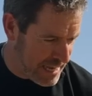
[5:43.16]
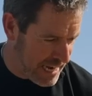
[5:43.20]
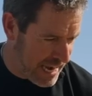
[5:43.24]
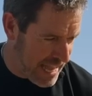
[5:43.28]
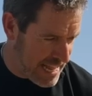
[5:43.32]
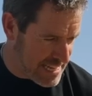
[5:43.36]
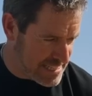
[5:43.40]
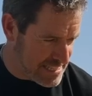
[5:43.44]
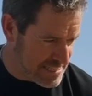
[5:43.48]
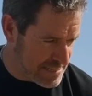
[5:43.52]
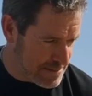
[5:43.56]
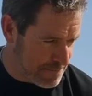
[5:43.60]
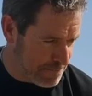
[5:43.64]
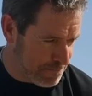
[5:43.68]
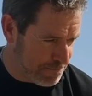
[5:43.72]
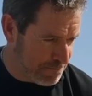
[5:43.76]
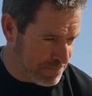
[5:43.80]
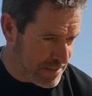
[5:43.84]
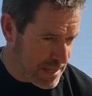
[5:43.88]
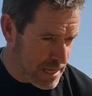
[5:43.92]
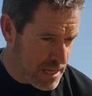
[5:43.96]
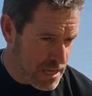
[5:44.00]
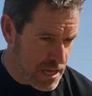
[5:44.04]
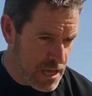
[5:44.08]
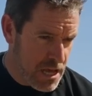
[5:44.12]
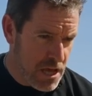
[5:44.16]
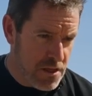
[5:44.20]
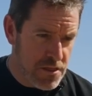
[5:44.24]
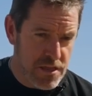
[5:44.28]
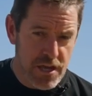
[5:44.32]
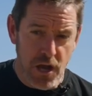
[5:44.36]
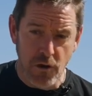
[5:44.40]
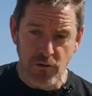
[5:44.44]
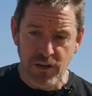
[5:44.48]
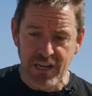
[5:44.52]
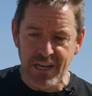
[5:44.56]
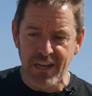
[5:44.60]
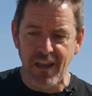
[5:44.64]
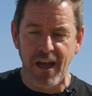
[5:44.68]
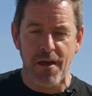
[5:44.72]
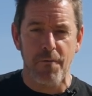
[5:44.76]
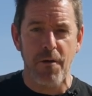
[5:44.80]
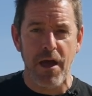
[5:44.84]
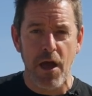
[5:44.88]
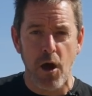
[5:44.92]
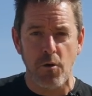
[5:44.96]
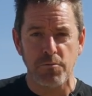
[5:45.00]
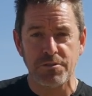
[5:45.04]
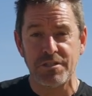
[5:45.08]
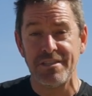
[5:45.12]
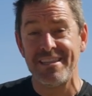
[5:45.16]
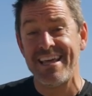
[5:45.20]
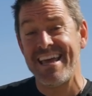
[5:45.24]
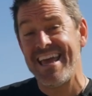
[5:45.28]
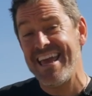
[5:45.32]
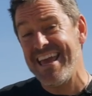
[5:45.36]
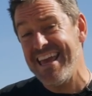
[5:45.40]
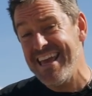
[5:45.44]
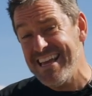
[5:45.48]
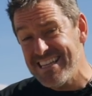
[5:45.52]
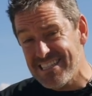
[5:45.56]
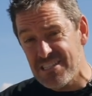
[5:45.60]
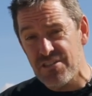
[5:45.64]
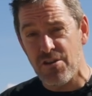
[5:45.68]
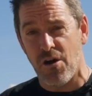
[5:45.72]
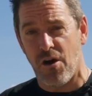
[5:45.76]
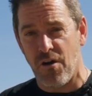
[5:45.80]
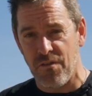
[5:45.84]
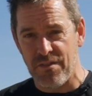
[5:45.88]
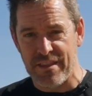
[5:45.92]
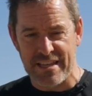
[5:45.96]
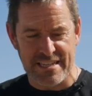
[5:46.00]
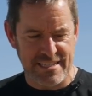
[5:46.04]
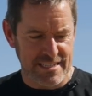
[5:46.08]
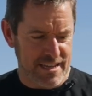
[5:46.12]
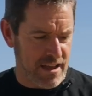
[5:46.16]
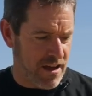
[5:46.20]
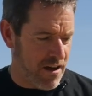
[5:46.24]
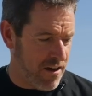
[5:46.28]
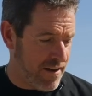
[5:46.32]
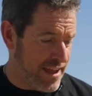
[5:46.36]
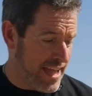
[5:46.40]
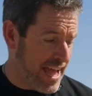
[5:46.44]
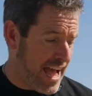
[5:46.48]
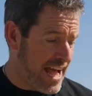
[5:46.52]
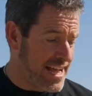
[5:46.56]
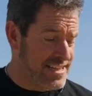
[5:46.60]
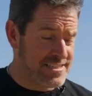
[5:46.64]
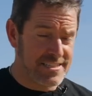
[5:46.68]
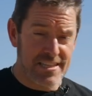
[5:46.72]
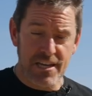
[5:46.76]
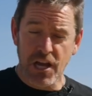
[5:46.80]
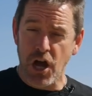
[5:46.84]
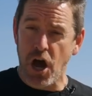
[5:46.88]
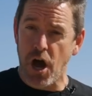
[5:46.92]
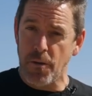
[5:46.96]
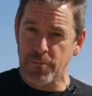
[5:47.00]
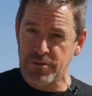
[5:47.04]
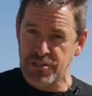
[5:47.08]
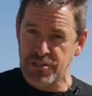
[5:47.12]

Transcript: less. The only lightweight option that isn't on this car, it has the carbon